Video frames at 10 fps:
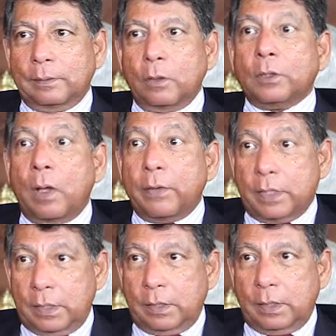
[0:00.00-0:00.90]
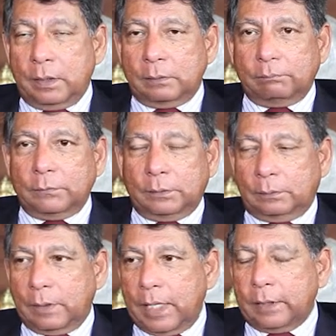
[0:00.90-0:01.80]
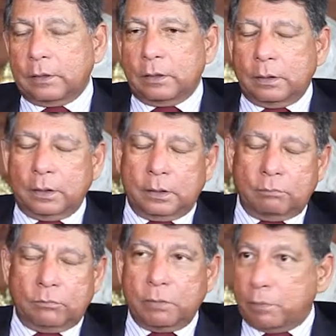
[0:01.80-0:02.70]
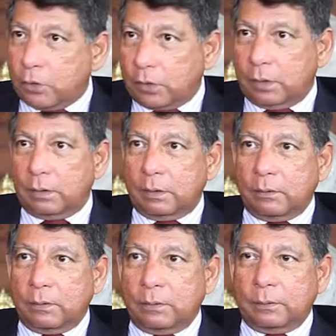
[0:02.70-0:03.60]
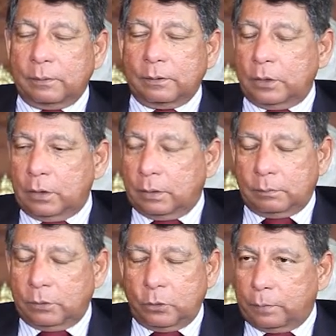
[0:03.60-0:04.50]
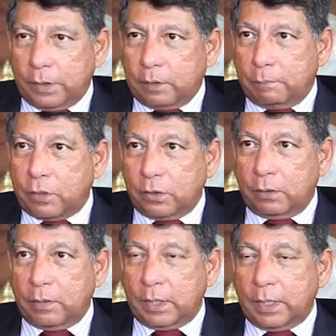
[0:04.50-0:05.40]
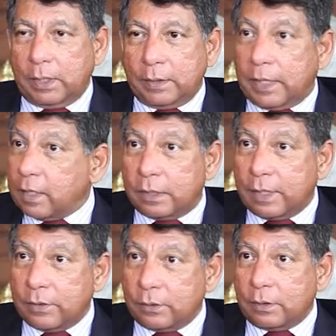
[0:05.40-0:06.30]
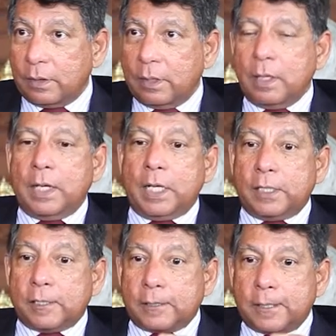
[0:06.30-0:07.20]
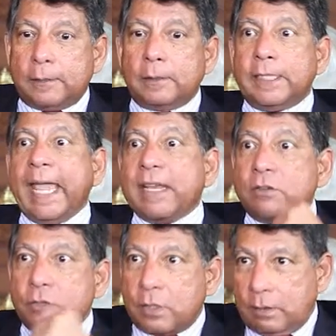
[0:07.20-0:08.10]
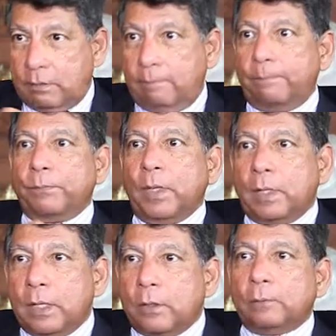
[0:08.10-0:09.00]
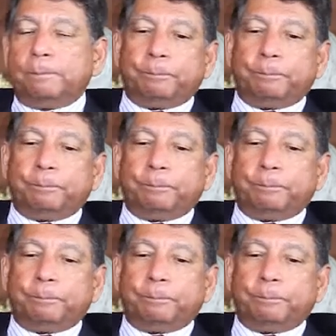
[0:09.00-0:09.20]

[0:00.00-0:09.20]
authority like the Commission or European Commission or anything like that. It doesn't. It is still the engine, you know,